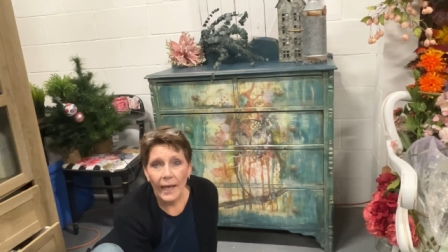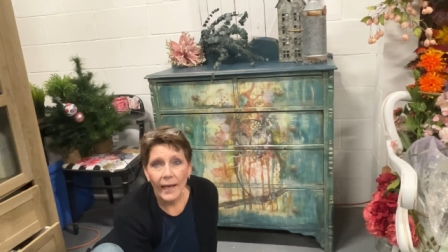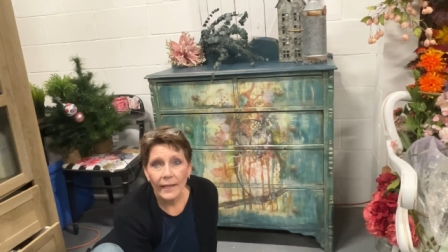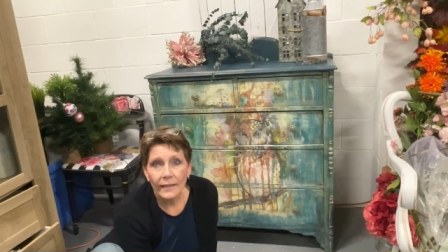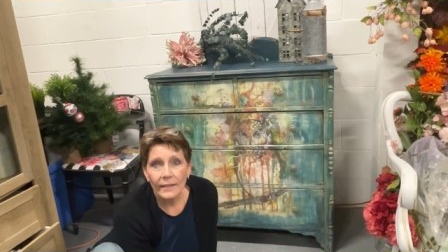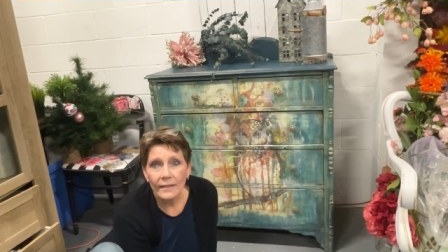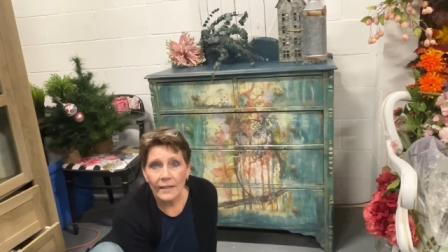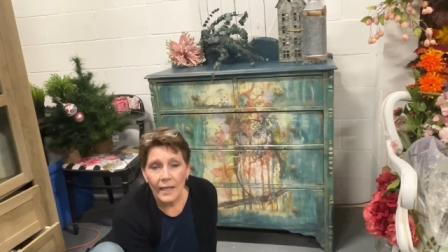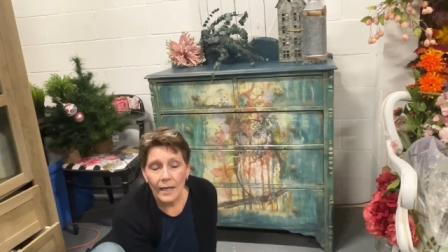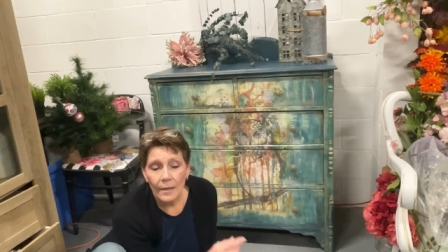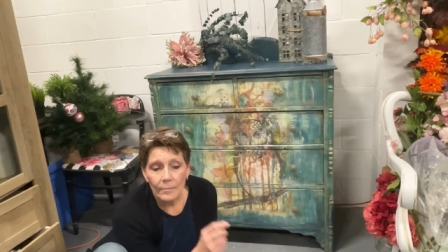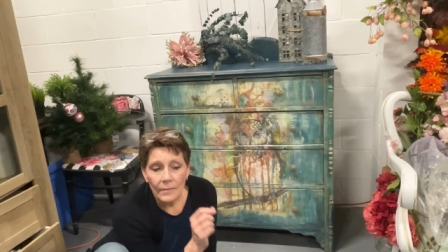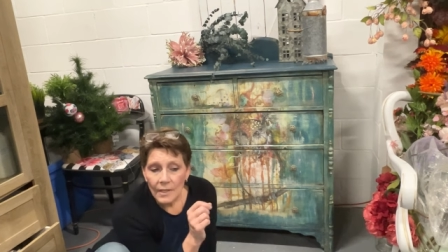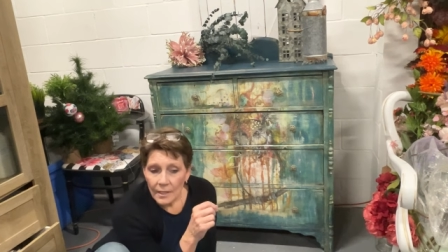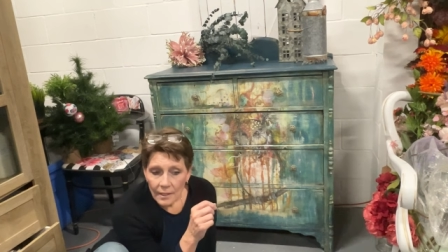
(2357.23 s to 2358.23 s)
adding
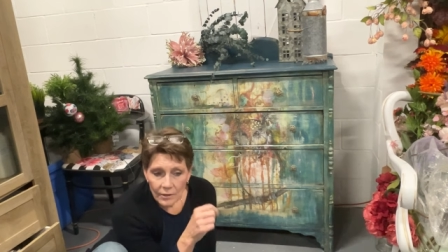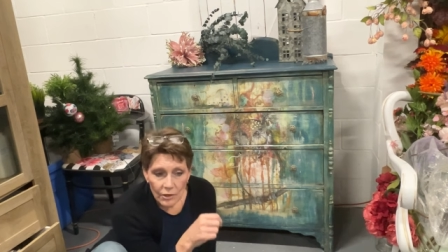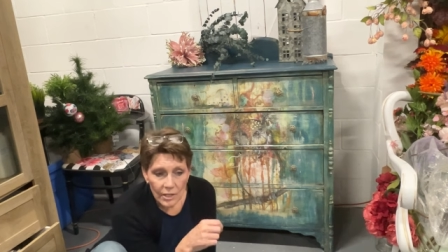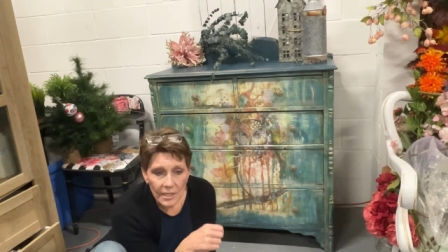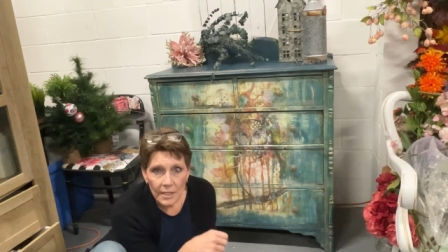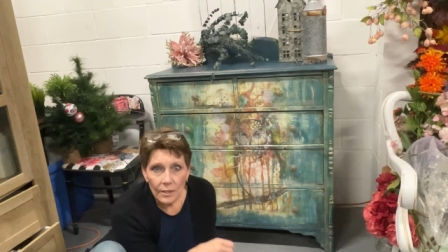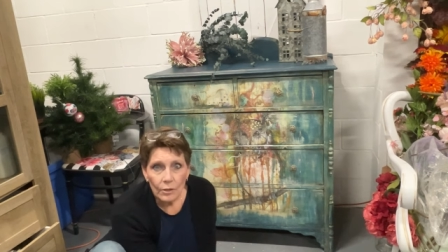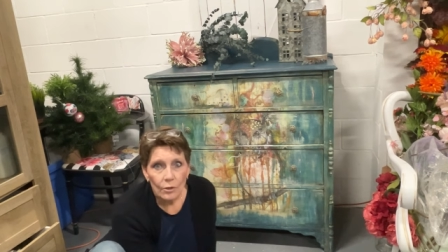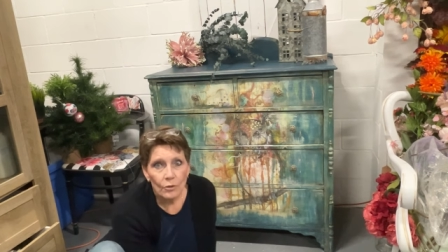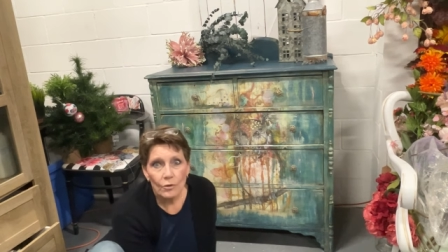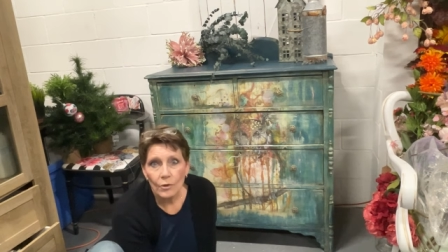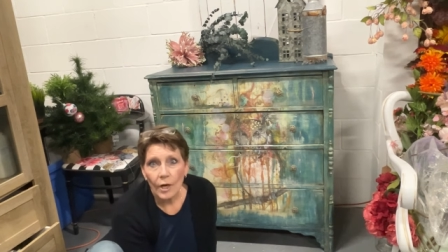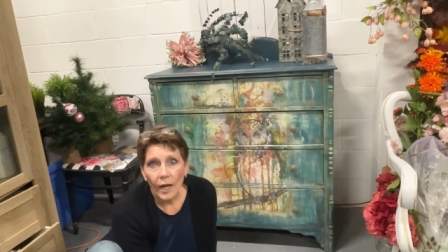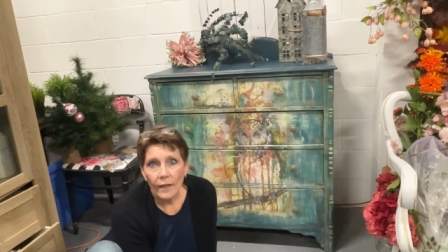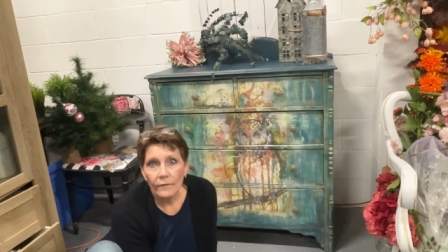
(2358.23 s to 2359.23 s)
them just in their
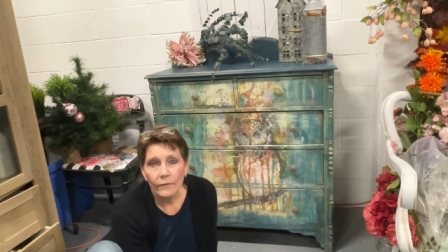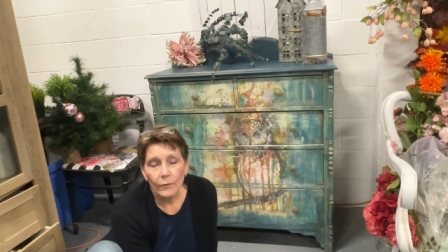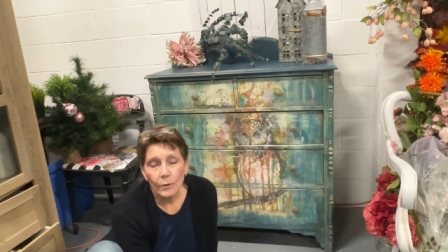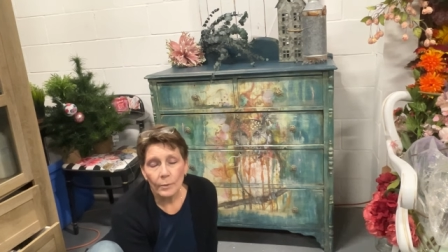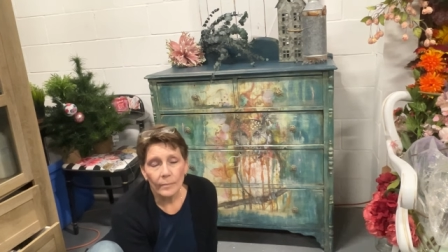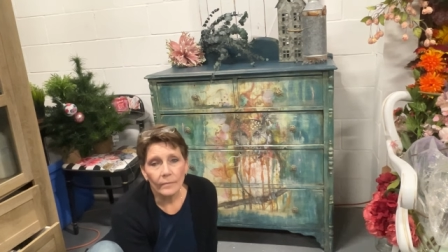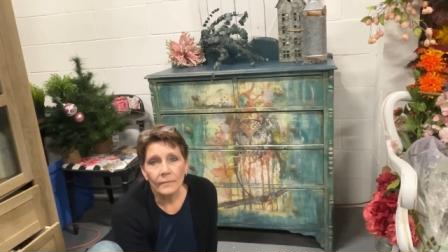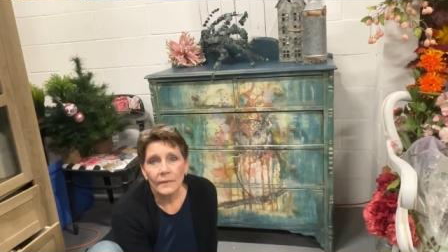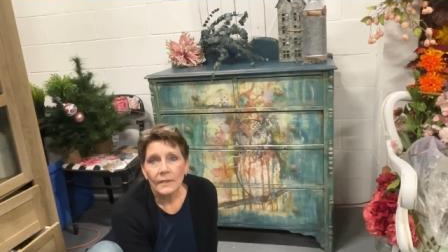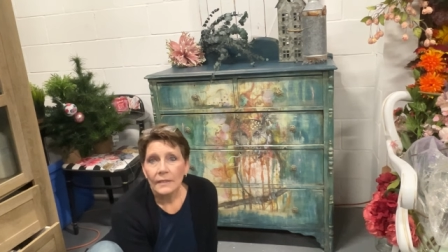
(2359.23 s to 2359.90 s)
dry form